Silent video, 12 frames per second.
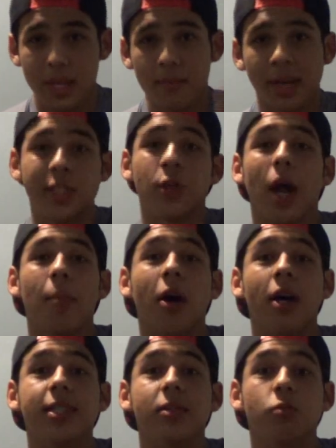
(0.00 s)
my
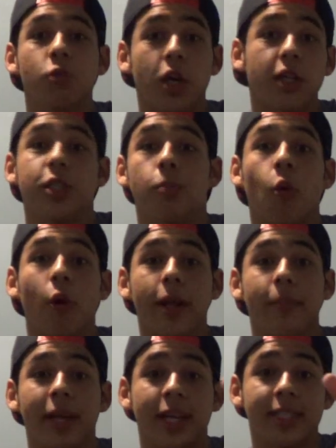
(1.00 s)
tripod couldn't support
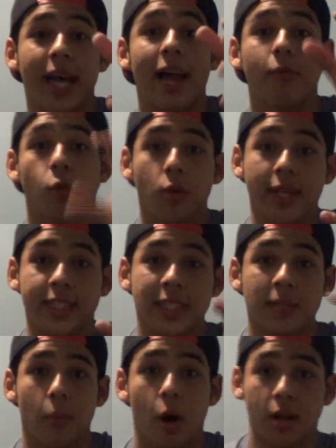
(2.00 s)
it, because I have a really
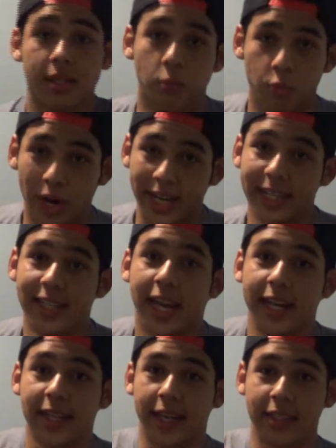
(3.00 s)
small
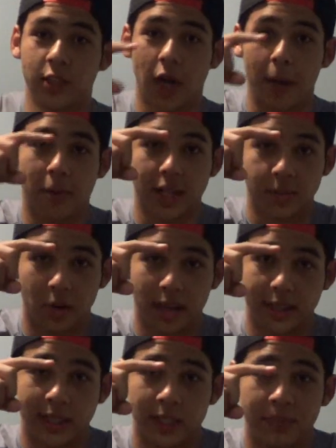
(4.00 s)
rank-a-dink like tripod that's
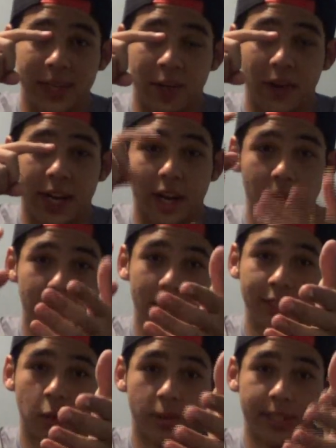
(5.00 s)
probably like this big right now,
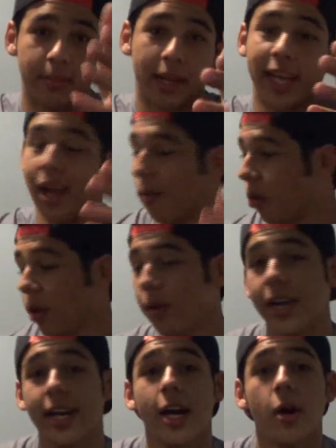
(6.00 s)
that's holding my camcorder
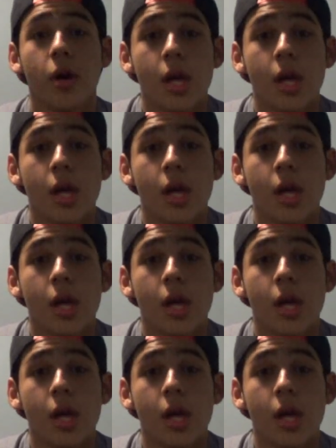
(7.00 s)
right now.